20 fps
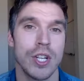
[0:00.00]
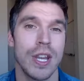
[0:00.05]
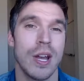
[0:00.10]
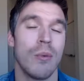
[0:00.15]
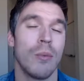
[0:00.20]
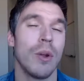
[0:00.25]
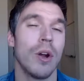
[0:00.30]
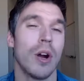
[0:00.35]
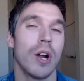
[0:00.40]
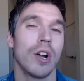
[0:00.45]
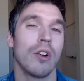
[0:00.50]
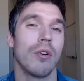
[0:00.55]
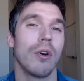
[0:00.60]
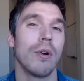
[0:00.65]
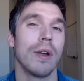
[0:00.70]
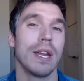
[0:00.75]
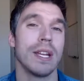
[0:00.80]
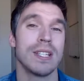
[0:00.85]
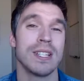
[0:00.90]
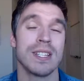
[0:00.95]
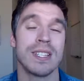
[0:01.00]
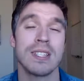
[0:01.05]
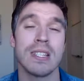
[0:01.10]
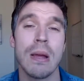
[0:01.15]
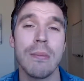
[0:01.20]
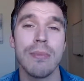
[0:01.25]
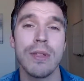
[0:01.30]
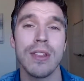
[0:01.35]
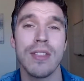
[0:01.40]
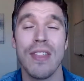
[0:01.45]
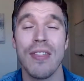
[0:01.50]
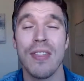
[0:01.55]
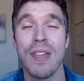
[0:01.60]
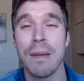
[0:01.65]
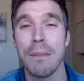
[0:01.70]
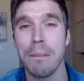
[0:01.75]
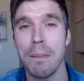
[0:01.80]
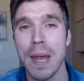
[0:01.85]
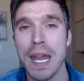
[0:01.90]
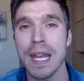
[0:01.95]
that we are growing into something that they
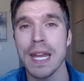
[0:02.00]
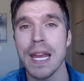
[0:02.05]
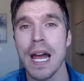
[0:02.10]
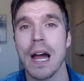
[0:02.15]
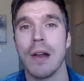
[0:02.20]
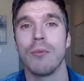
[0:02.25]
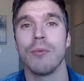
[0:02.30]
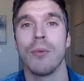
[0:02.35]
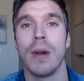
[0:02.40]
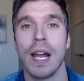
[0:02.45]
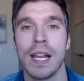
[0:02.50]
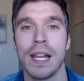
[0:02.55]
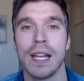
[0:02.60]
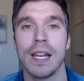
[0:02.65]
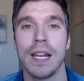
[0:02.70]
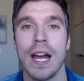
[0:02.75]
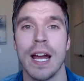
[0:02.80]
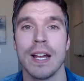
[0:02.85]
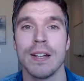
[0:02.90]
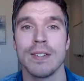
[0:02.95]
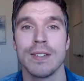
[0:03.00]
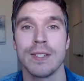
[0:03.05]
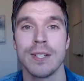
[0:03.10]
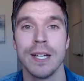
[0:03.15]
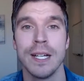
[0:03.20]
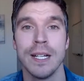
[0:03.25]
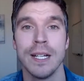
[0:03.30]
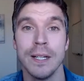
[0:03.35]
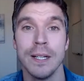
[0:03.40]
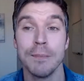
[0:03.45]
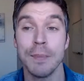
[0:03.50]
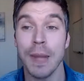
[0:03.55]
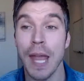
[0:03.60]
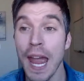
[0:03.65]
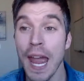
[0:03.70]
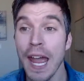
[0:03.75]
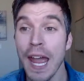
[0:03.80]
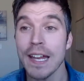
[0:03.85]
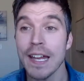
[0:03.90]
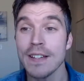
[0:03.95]
may not recognize.
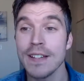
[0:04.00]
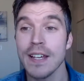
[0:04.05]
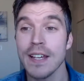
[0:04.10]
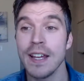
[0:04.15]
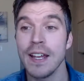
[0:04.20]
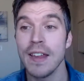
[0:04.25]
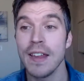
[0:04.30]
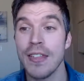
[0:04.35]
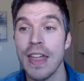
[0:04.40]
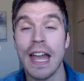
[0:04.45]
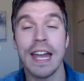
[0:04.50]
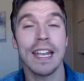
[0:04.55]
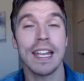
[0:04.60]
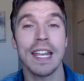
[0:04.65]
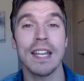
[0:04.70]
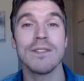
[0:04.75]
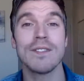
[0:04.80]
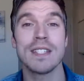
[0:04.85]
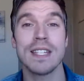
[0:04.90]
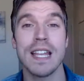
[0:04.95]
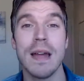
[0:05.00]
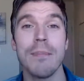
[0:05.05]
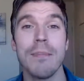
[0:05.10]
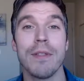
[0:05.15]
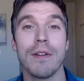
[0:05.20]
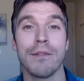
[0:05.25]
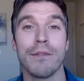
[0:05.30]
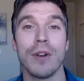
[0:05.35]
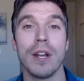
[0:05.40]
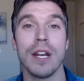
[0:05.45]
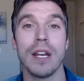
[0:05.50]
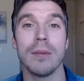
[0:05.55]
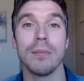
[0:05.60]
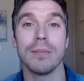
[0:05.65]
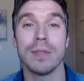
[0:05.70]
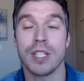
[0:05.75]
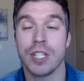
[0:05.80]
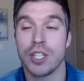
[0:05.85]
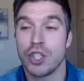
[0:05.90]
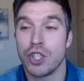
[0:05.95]
And that gives them the freedom
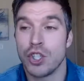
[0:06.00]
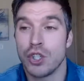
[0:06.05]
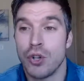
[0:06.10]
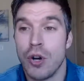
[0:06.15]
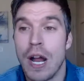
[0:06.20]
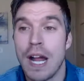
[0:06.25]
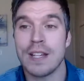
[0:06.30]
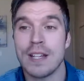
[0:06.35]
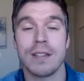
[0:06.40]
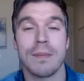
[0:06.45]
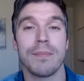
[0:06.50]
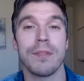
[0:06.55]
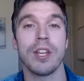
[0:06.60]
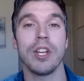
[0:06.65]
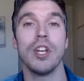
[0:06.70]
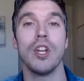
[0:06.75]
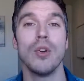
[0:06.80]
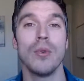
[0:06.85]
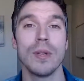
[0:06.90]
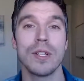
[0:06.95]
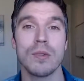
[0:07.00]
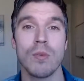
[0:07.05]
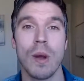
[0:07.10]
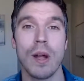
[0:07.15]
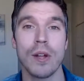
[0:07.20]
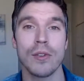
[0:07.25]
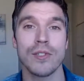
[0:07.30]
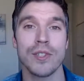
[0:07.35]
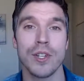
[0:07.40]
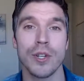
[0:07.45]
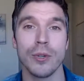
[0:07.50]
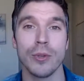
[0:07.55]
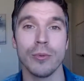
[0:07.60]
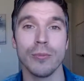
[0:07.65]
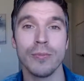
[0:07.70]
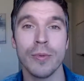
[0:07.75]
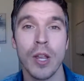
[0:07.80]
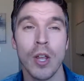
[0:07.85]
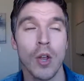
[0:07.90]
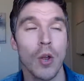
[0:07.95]
to try something new as well, too.
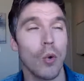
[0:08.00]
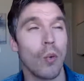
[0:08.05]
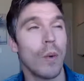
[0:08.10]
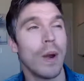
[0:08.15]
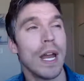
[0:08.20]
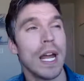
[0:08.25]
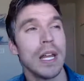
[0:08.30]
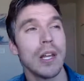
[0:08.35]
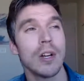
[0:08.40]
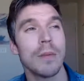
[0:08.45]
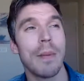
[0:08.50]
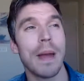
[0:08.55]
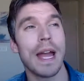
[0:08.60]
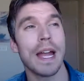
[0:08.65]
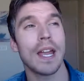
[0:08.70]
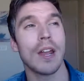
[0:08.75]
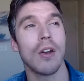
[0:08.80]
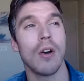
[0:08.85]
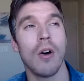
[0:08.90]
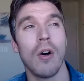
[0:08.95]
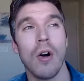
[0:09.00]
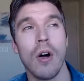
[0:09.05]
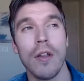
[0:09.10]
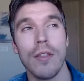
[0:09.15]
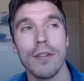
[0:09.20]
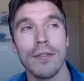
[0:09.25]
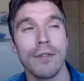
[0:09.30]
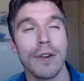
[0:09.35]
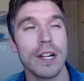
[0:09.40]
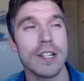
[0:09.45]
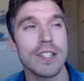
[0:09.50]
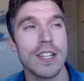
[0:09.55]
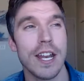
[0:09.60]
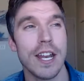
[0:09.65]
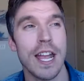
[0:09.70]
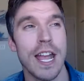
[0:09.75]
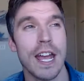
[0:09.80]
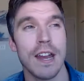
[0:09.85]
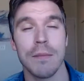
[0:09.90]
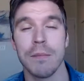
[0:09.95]
When I look back at all the friends that I
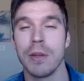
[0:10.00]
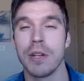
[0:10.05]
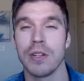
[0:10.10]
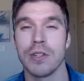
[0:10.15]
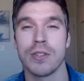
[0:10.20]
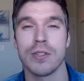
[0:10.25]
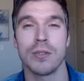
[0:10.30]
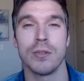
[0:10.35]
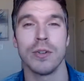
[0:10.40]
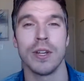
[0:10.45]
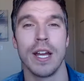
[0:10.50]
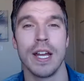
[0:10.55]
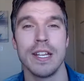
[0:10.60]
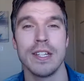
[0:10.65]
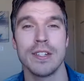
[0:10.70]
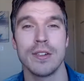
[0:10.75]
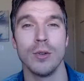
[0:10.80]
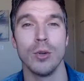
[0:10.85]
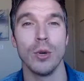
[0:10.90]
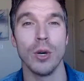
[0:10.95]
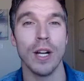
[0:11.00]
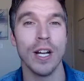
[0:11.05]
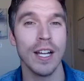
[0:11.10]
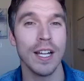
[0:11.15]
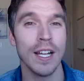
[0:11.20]
had in middle school and high school,